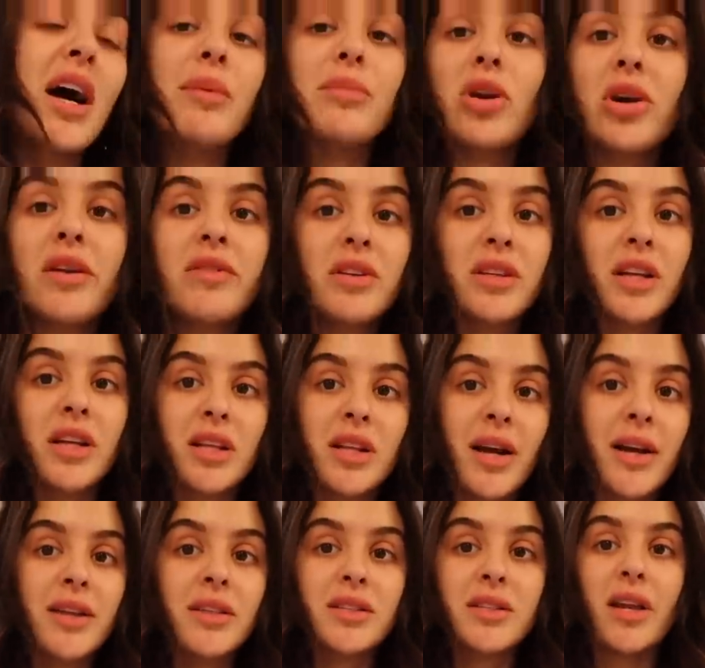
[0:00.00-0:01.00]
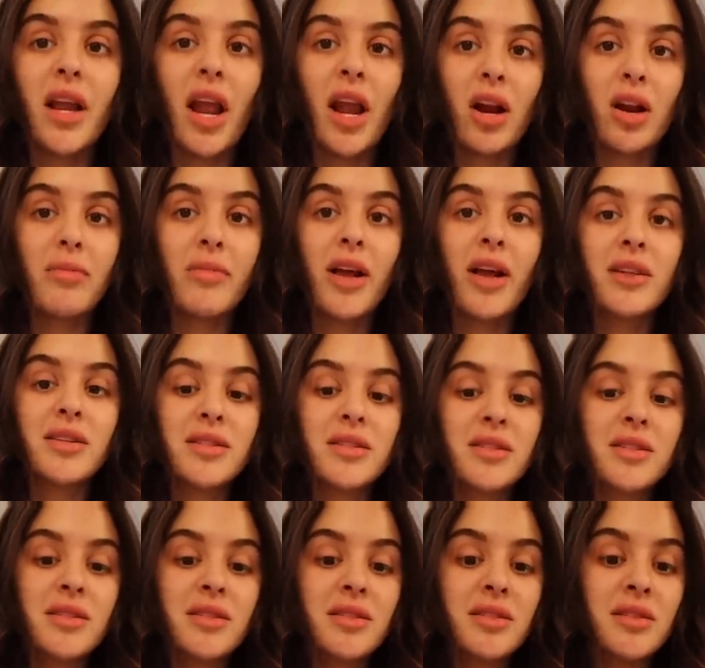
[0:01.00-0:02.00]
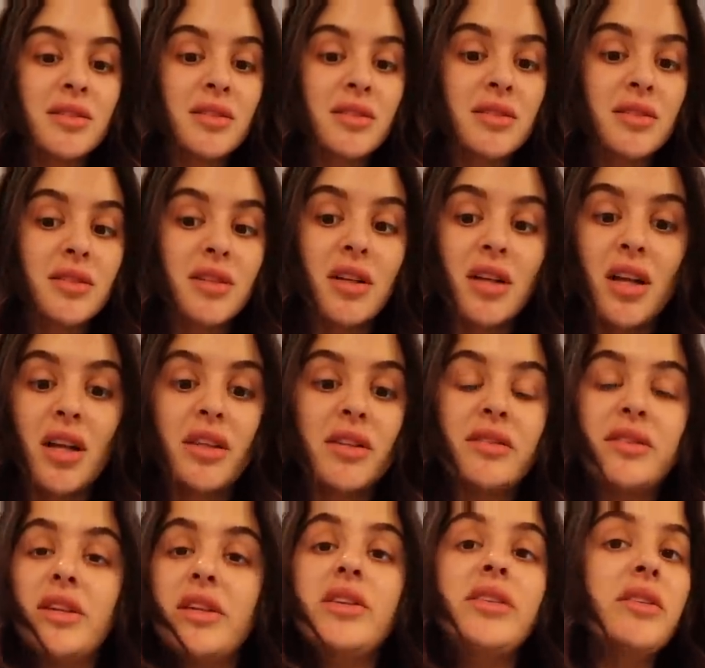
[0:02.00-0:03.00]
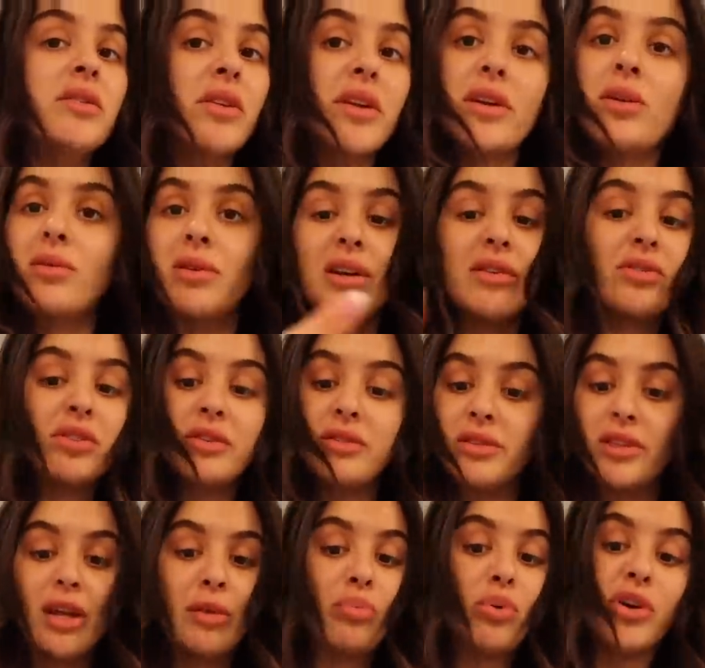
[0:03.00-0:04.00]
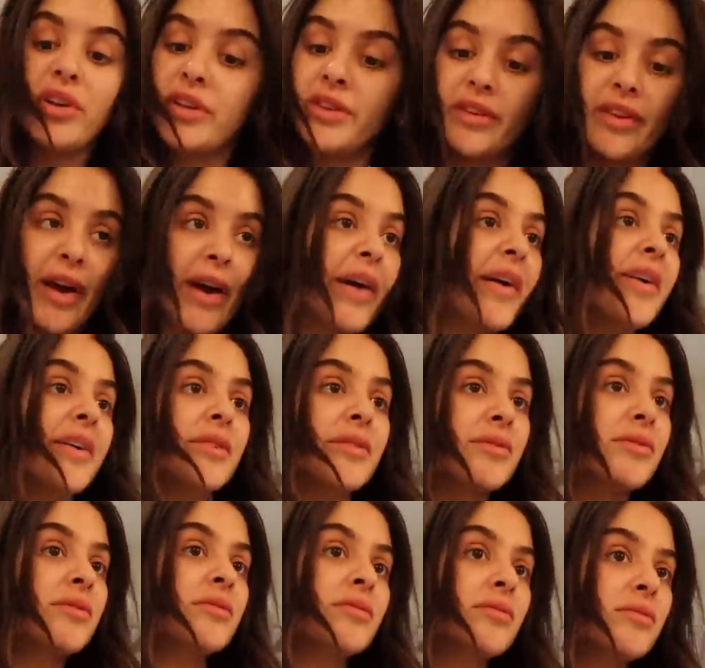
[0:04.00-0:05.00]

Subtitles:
I'm not even like that into hair masks and the, like whatever they put in that.